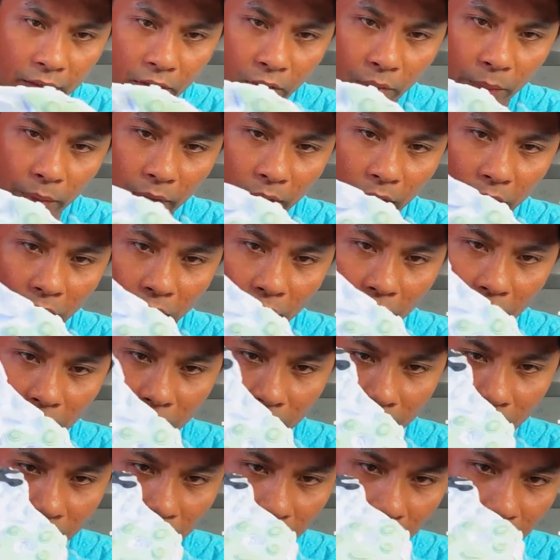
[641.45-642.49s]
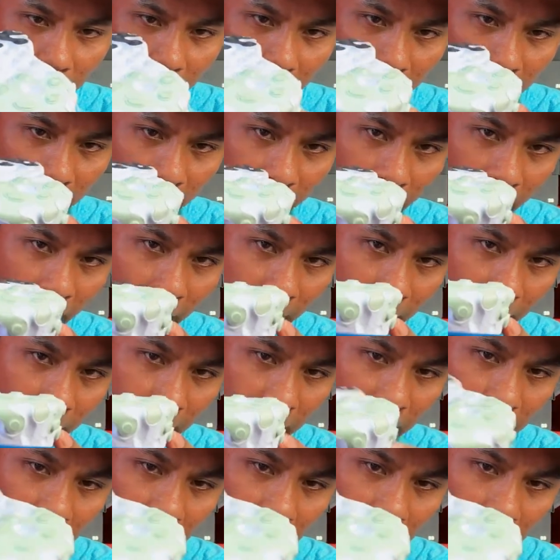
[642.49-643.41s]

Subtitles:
going on like here.